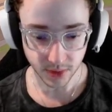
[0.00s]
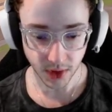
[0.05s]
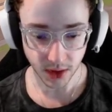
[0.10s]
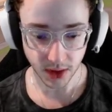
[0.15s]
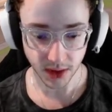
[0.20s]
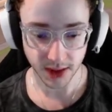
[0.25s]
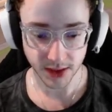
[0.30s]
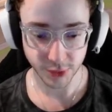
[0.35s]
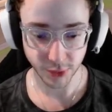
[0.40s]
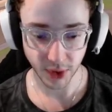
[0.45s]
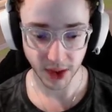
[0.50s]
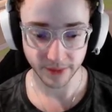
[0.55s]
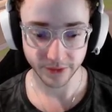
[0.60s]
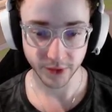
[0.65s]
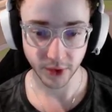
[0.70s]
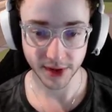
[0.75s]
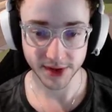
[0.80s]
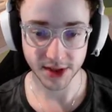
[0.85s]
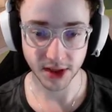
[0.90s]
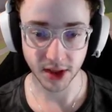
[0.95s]
is what I'm
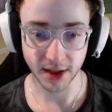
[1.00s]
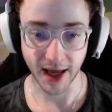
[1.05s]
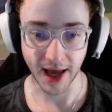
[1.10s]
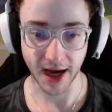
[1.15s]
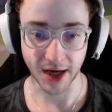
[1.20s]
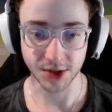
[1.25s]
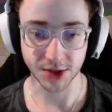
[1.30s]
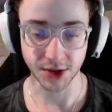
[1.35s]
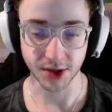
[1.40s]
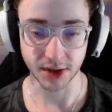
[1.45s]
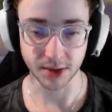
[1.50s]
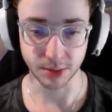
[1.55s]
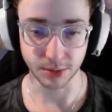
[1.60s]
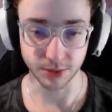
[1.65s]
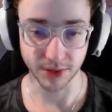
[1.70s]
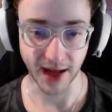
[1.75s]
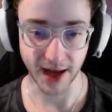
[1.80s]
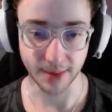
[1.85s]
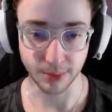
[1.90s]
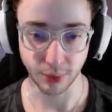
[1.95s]
focusing on actually
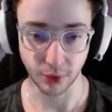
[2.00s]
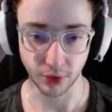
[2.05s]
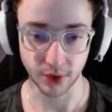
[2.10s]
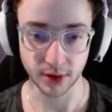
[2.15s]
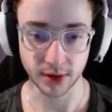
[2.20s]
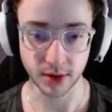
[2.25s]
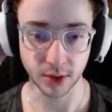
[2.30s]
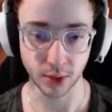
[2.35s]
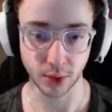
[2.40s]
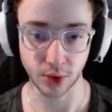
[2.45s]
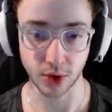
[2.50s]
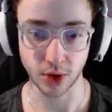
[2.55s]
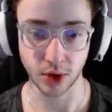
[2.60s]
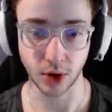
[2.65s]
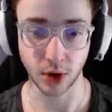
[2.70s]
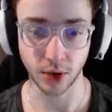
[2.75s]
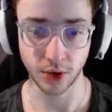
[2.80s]
that important, or are